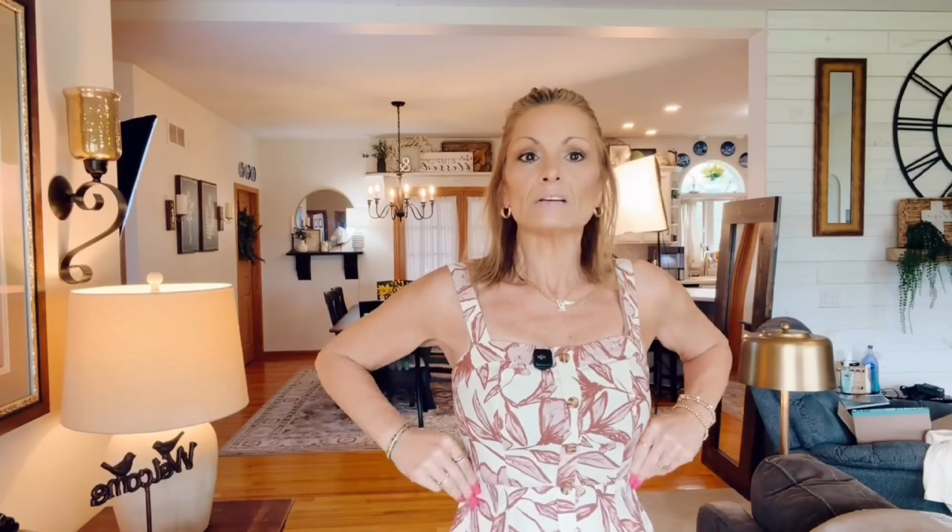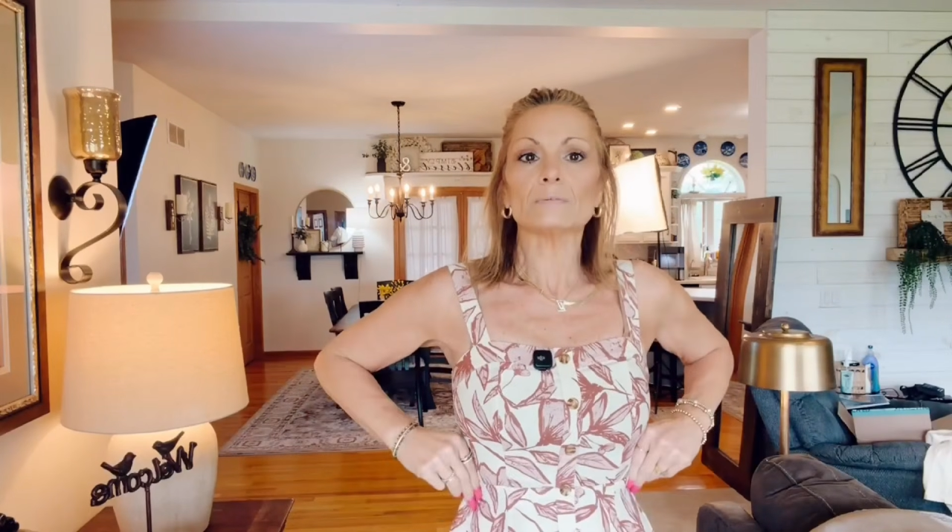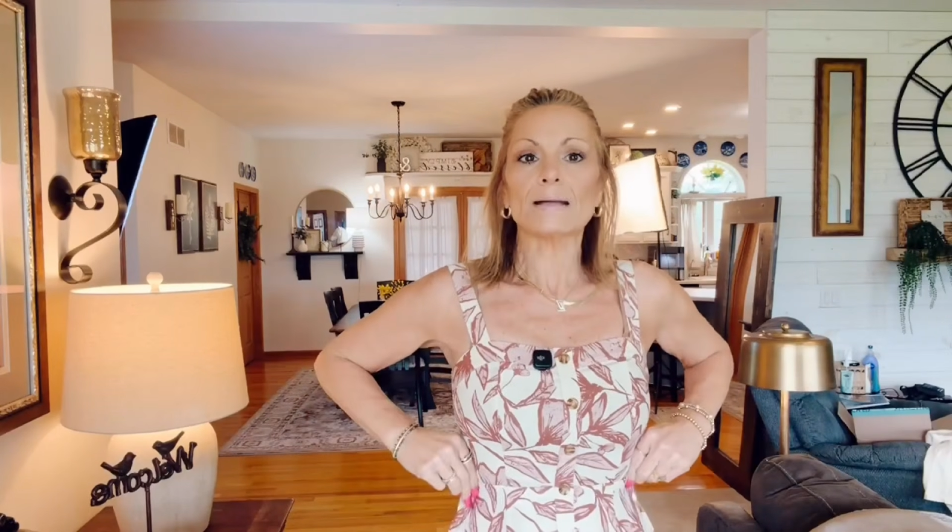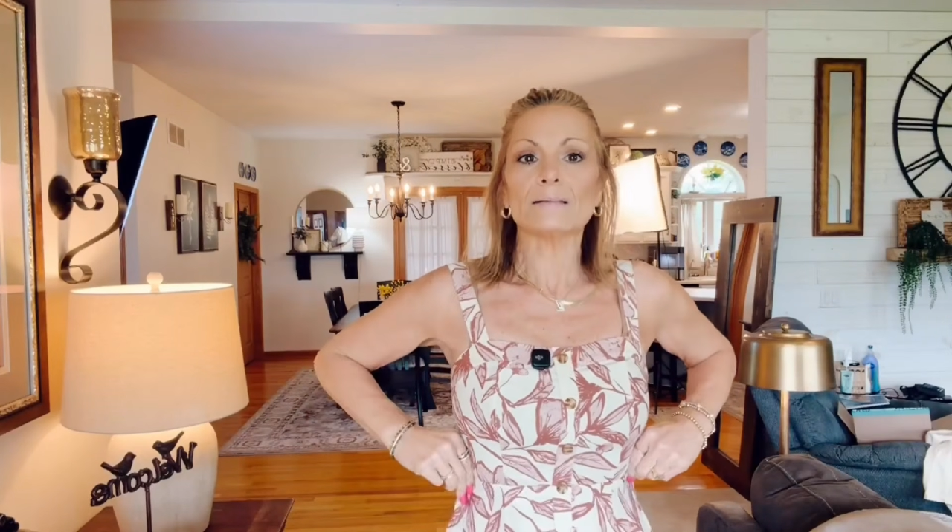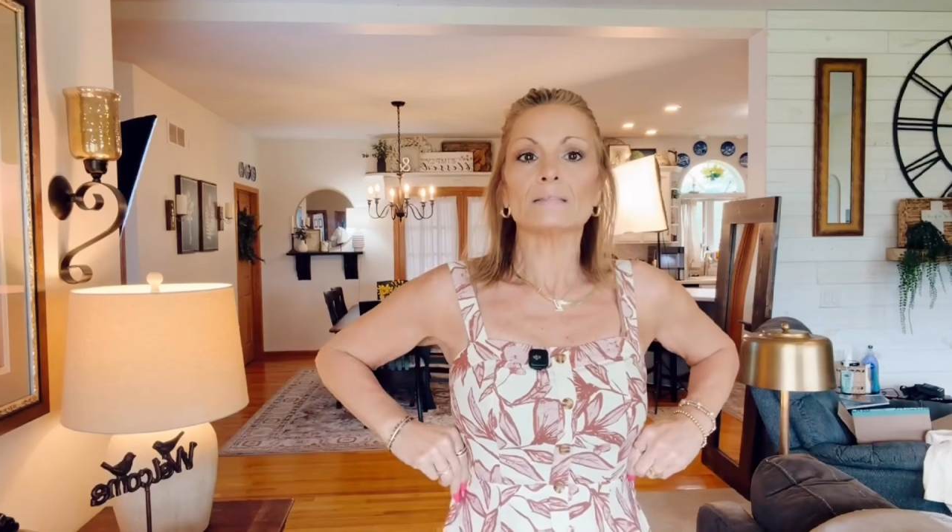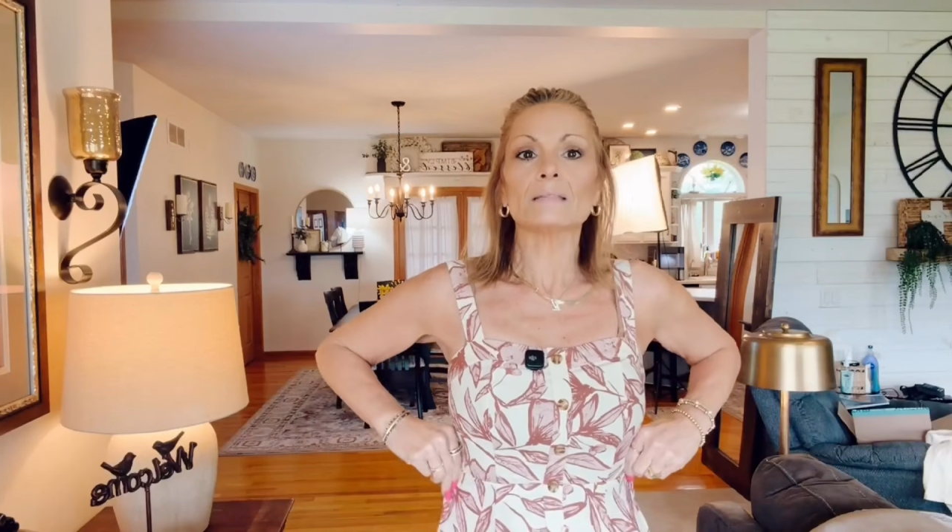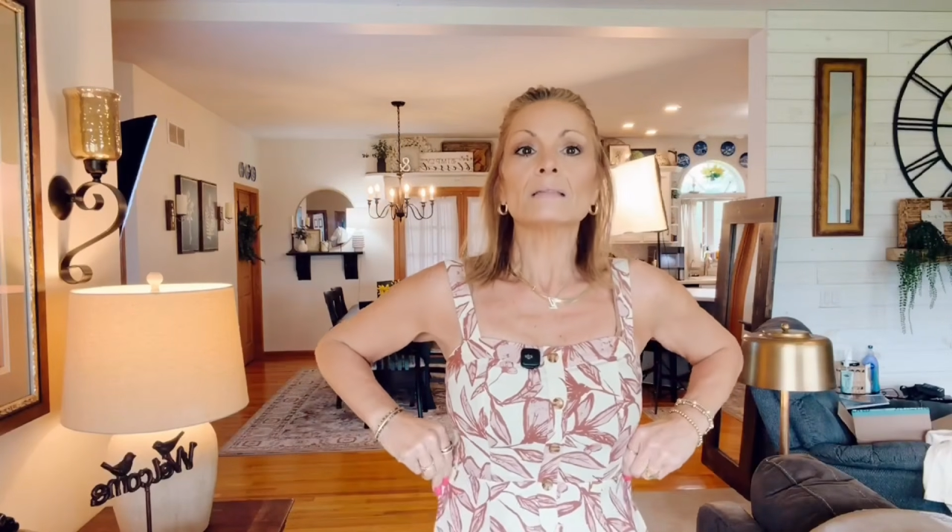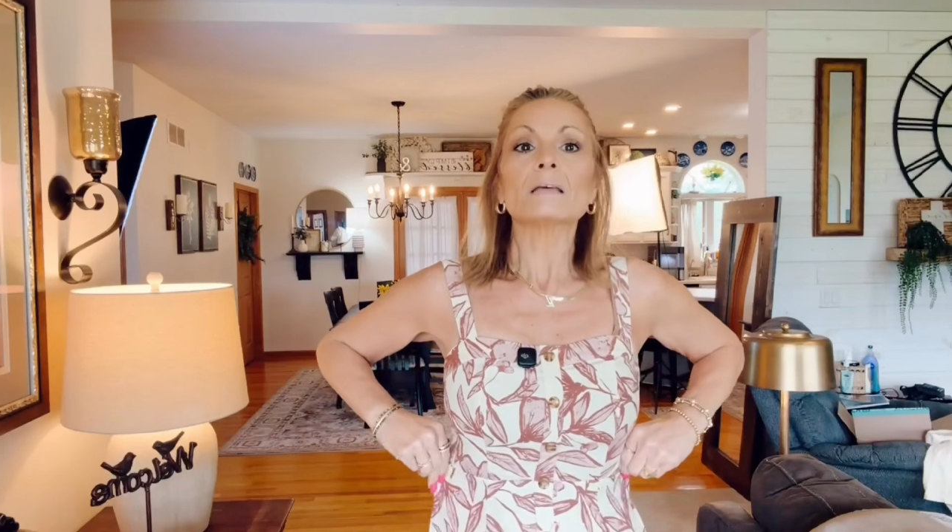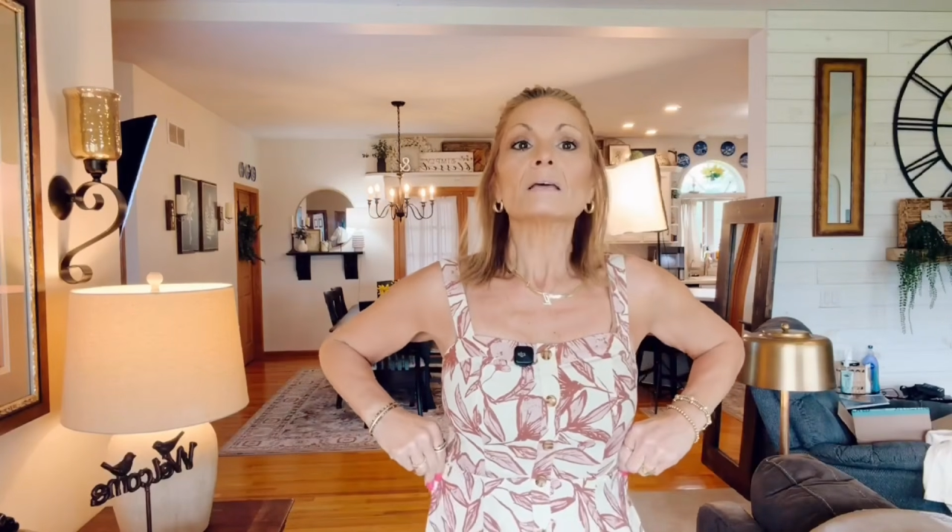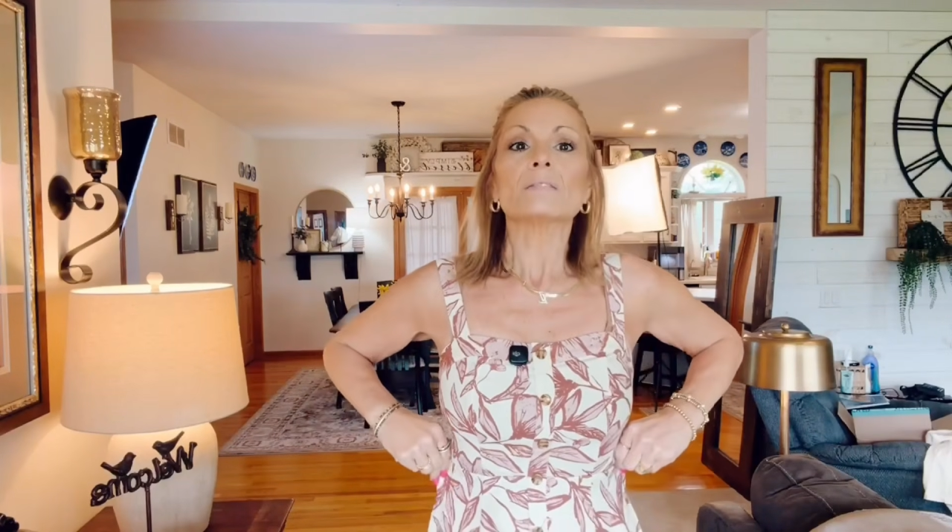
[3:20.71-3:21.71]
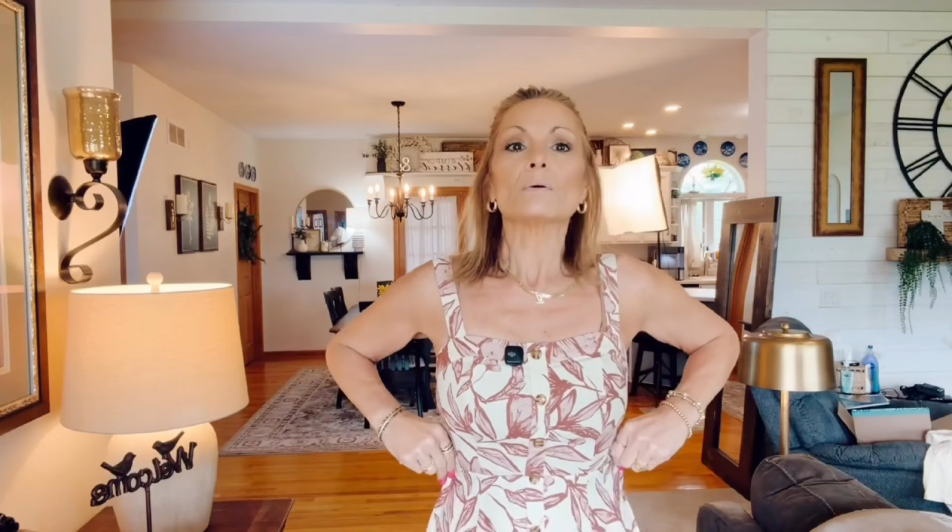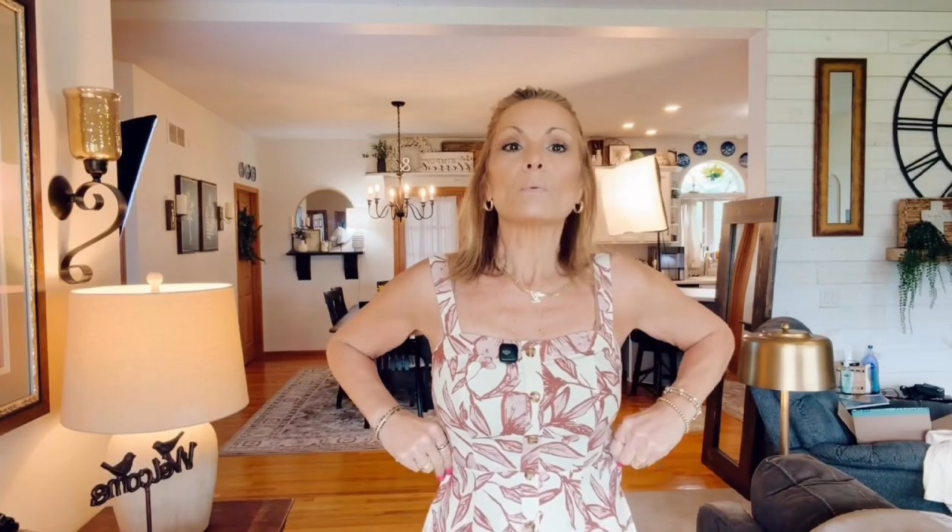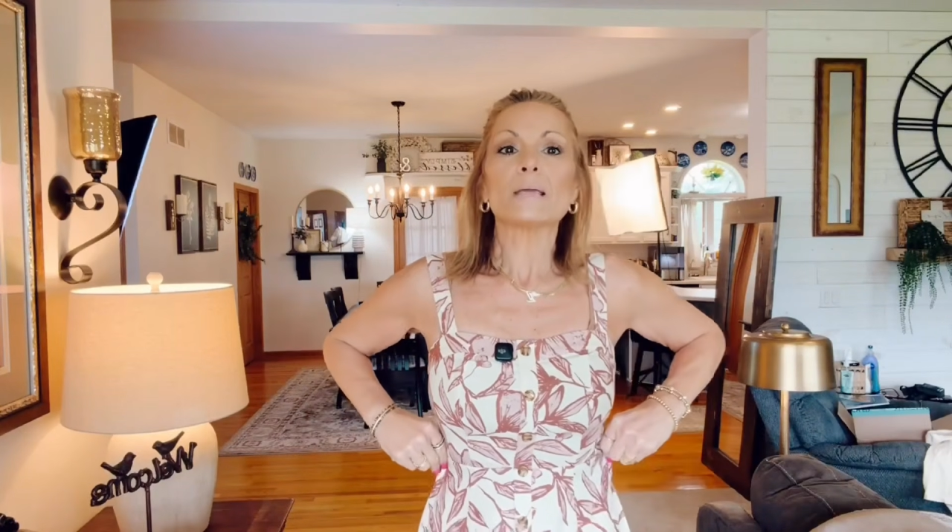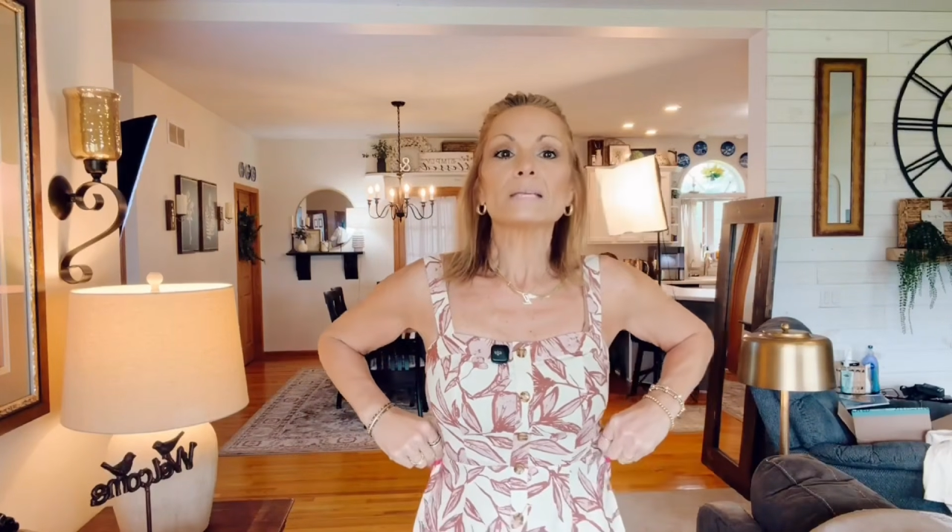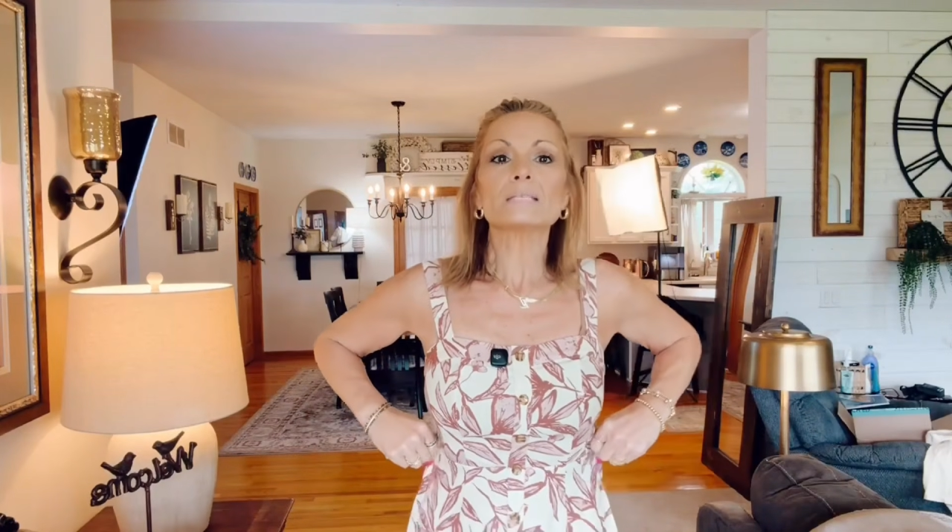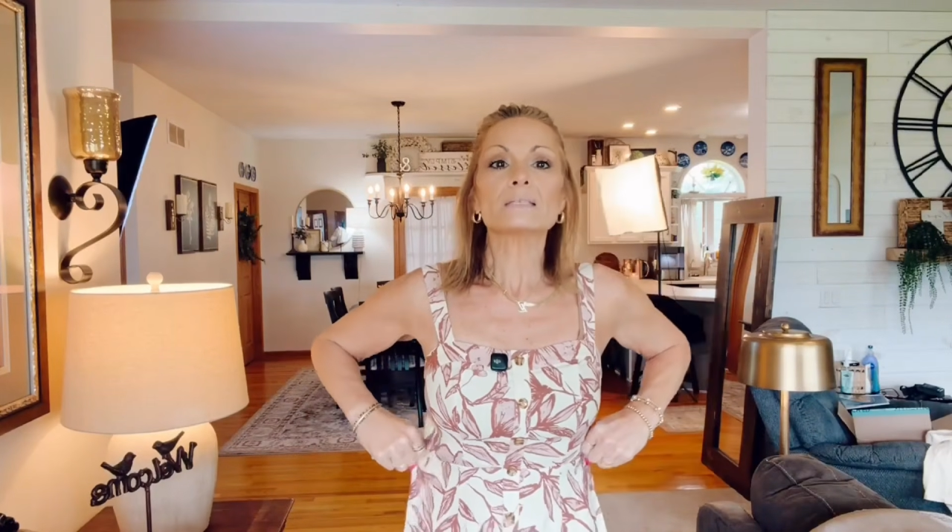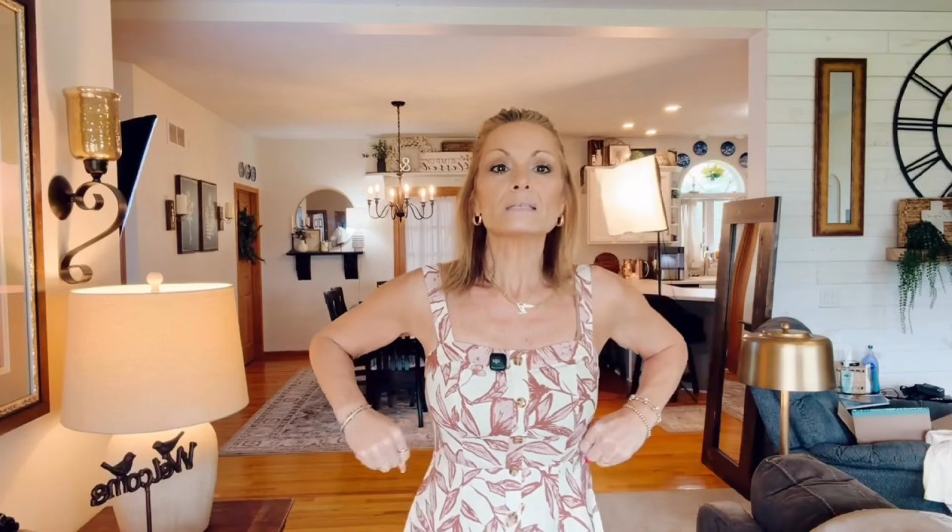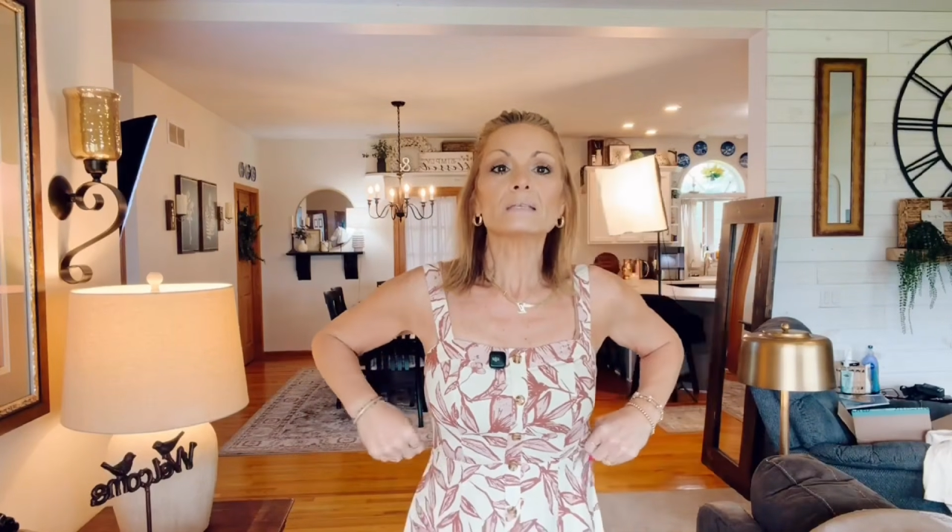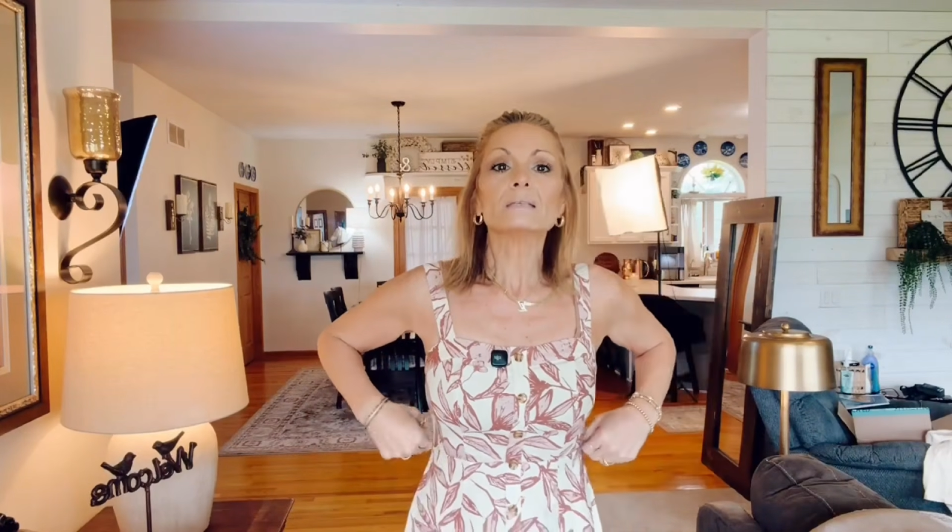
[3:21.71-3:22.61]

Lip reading: around the waist,